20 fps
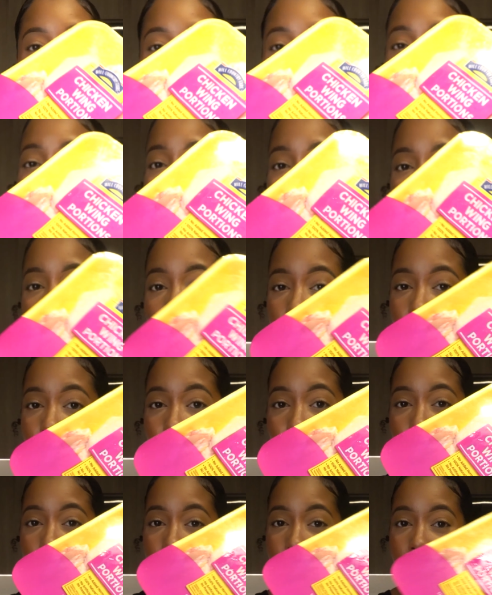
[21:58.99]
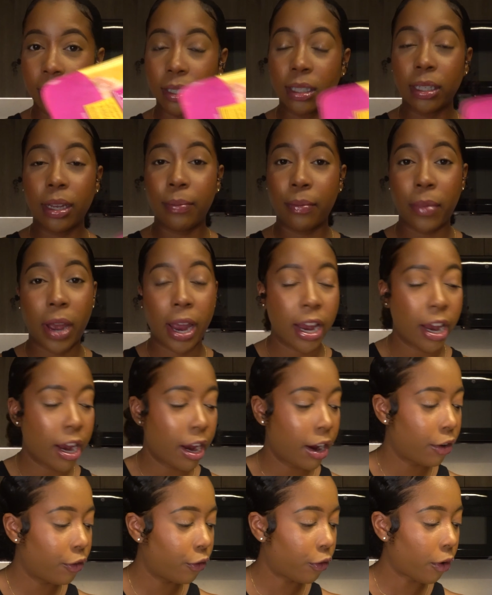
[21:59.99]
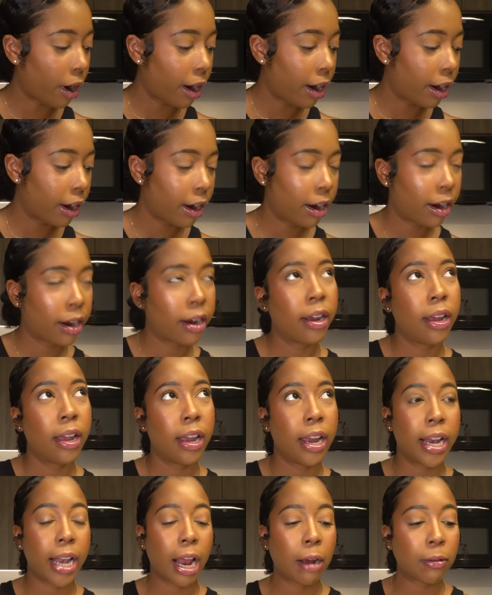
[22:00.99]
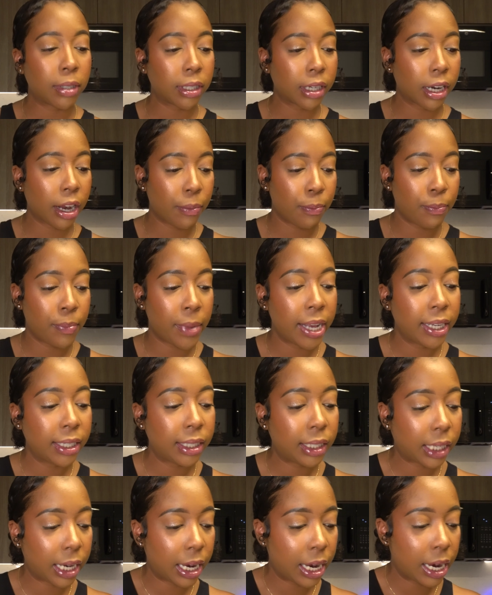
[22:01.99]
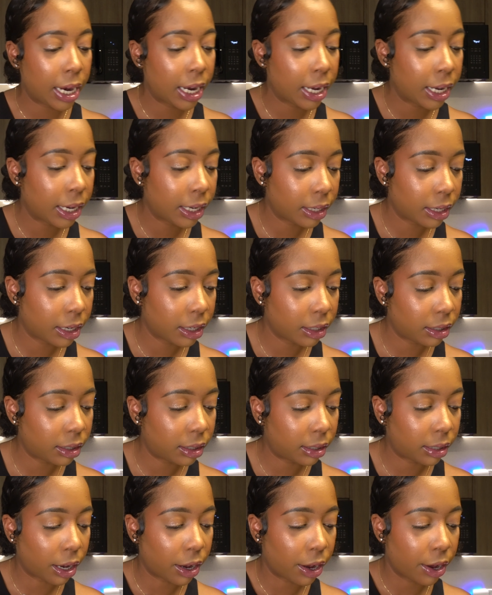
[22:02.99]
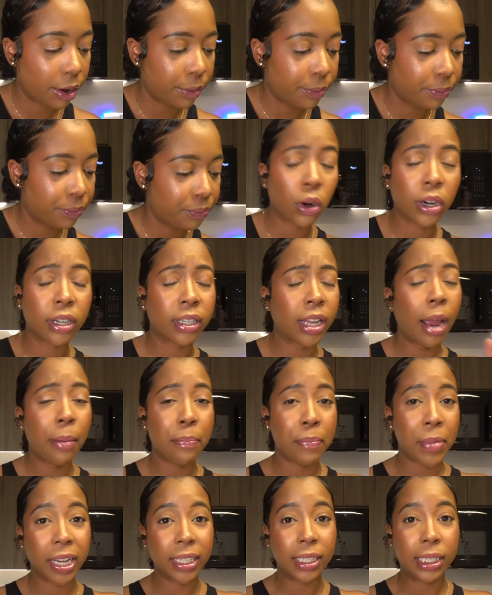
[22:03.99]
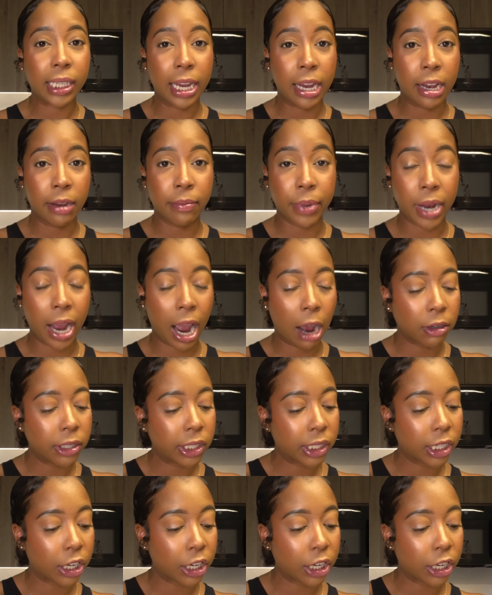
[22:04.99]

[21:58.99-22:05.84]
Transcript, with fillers: some chicken wings in my air fryer, and I was gonna mix in some, or not mix in, but I was